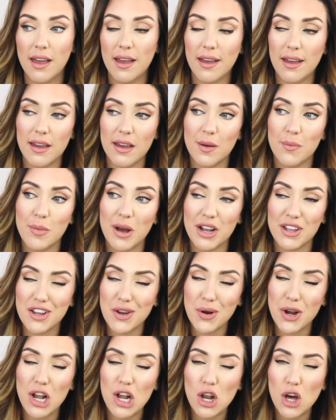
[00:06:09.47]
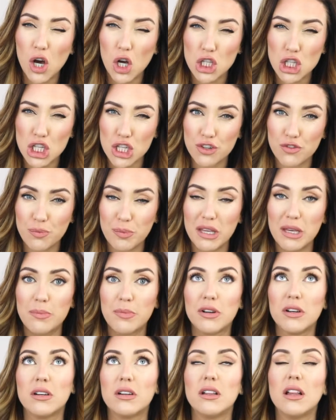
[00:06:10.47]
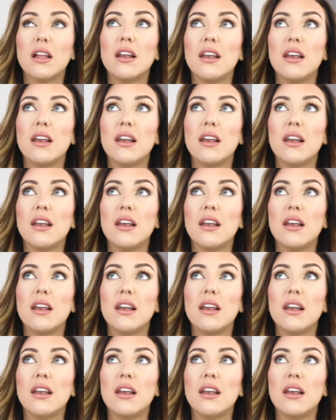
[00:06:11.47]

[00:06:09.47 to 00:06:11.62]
I know a lot of people